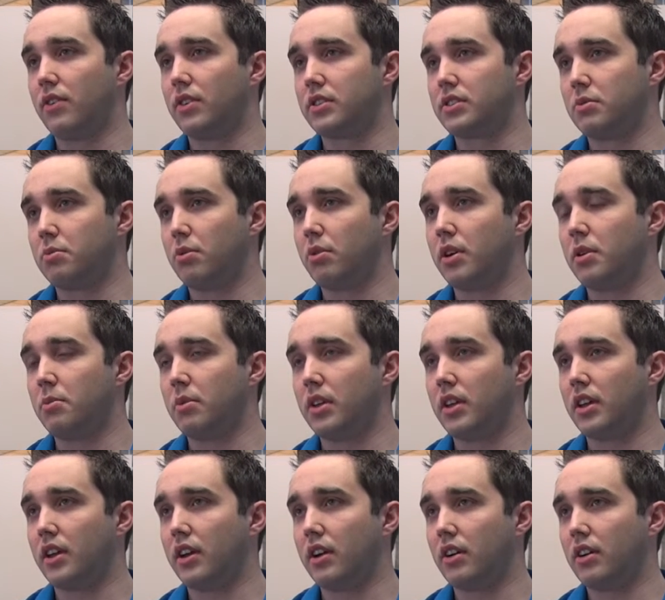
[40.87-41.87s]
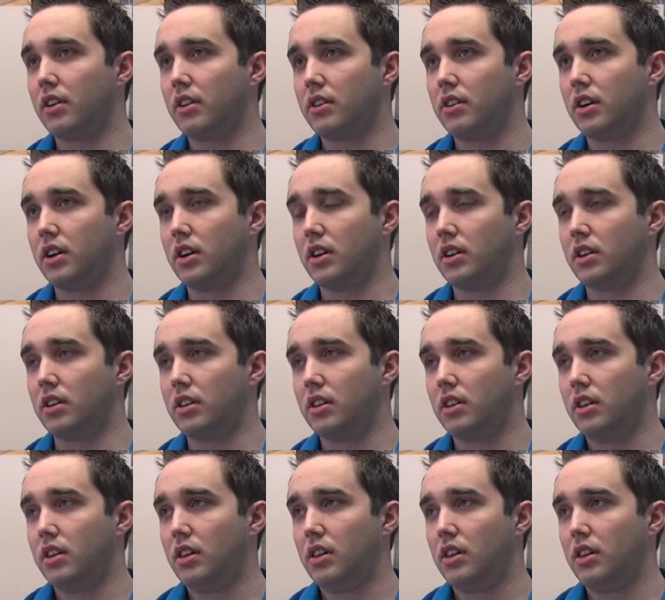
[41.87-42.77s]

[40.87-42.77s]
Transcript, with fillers: first appointment here, a